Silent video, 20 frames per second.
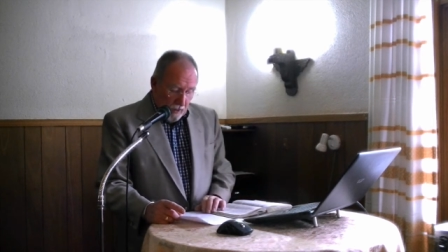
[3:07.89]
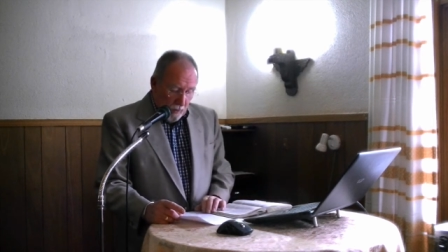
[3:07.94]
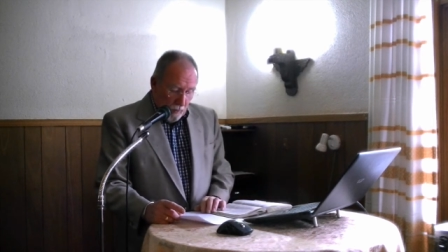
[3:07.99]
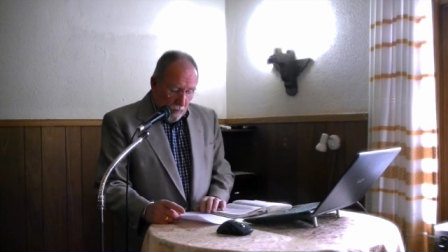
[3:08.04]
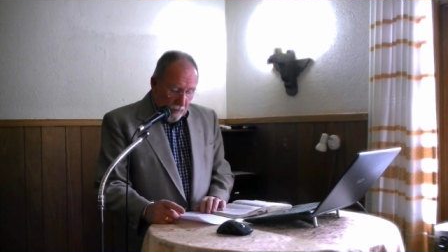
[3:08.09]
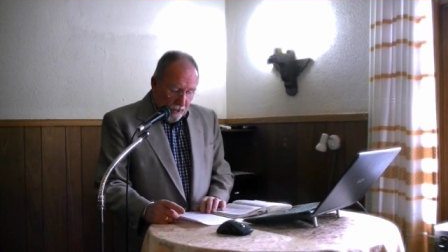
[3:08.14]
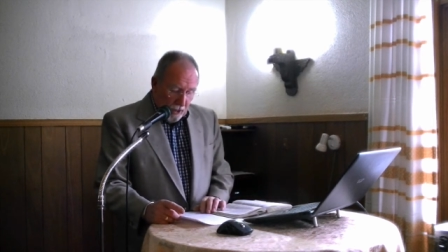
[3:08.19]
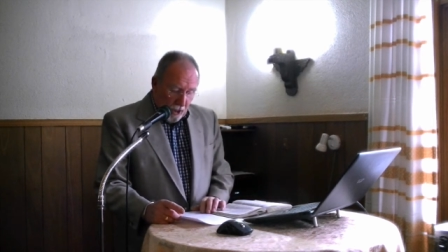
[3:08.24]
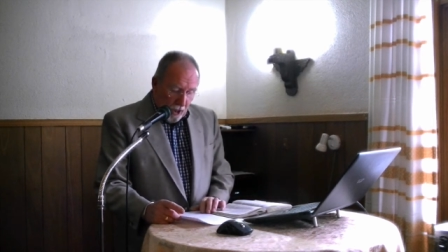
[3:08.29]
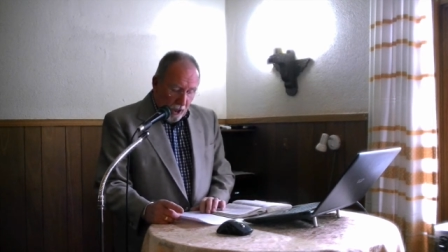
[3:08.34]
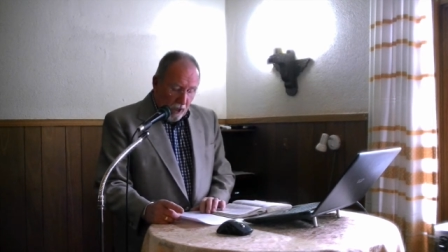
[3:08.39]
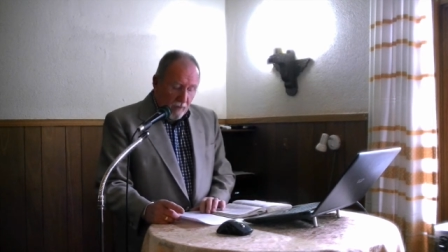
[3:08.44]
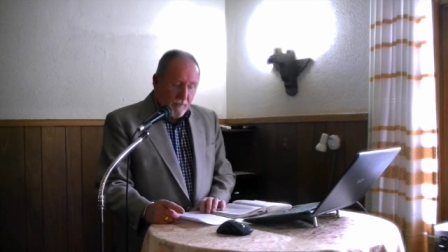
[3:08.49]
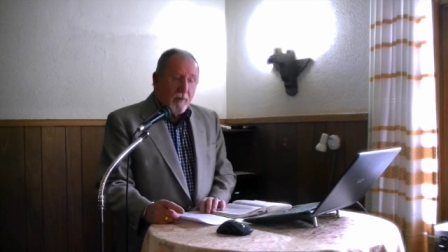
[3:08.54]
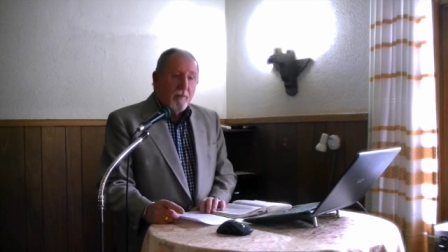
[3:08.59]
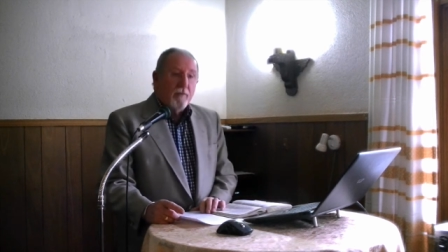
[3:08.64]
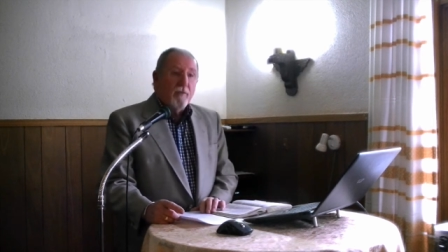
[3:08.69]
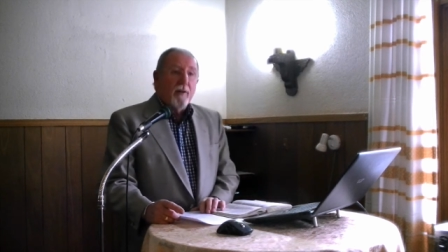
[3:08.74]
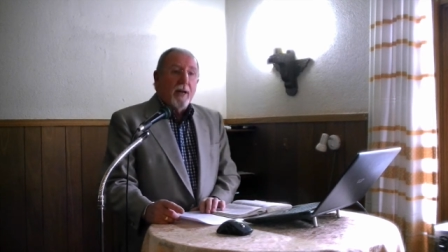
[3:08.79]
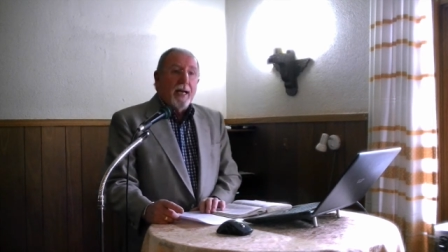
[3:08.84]
when all of
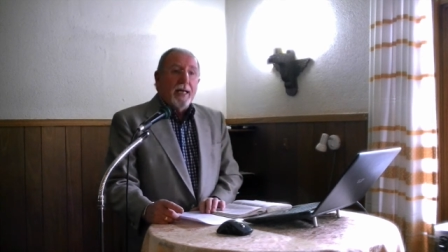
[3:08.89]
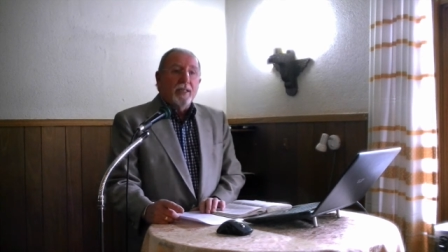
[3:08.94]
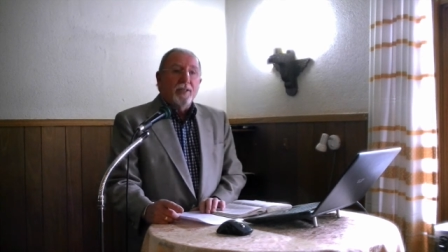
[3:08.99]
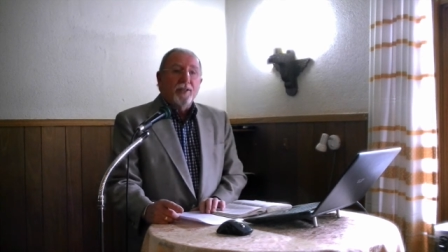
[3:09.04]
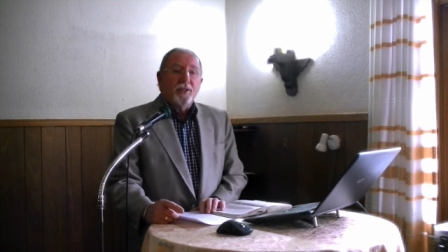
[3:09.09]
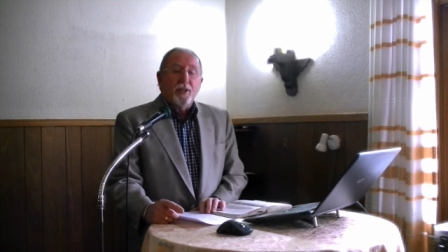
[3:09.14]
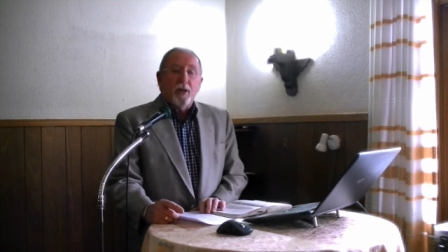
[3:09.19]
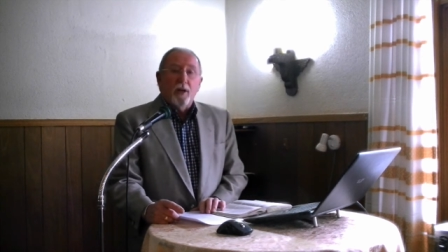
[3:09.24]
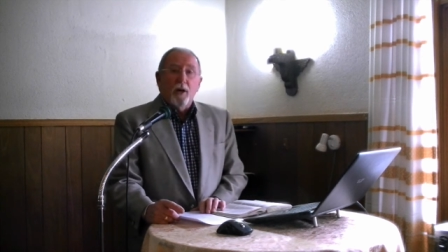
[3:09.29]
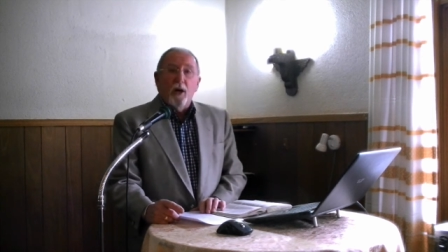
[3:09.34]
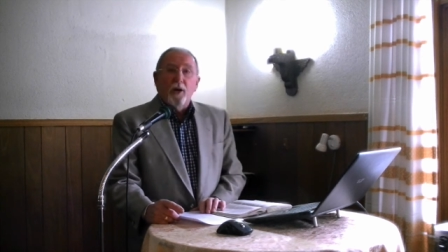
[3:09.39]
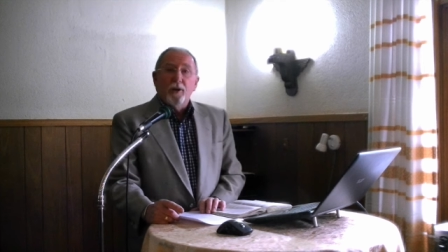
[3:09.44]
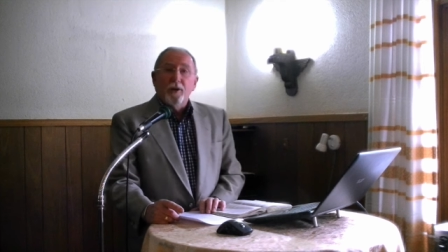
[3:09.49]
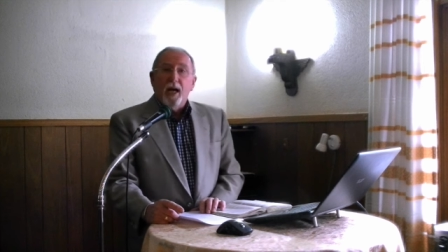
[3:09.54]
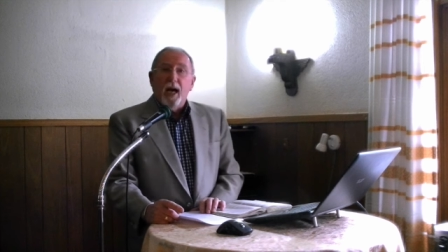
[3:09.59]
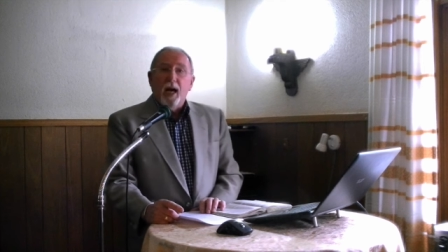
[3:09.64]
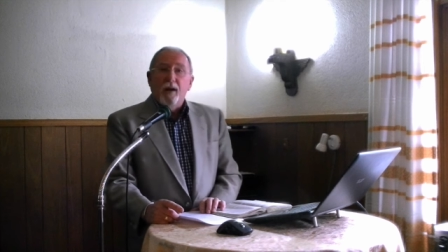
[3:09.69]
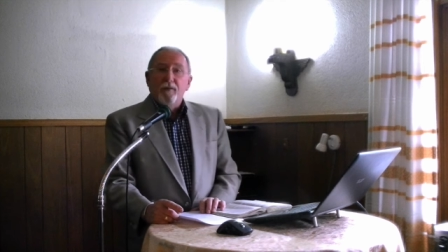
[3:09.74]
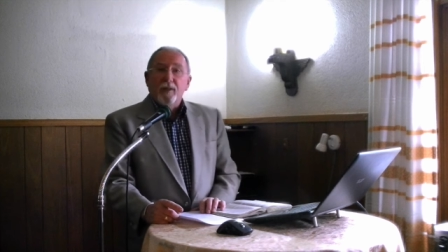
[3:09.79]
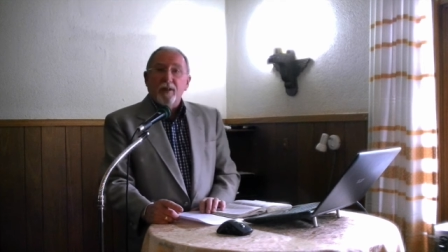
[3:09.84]
our friends are
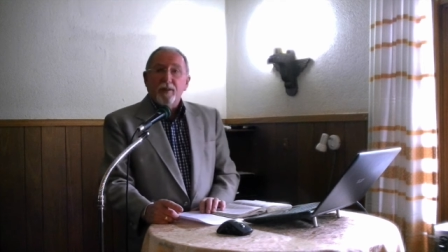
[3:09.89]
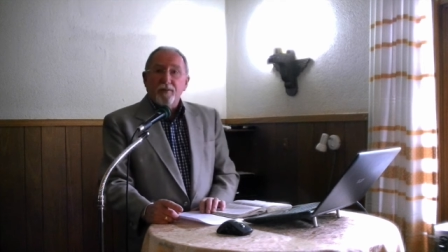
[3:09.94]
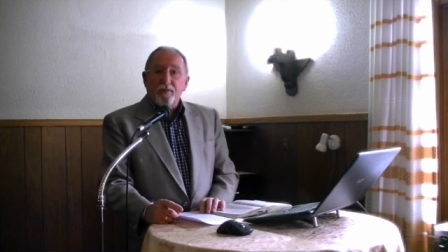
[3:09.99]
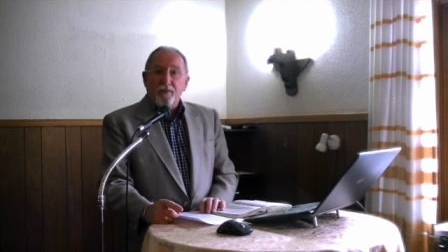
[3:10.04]
out having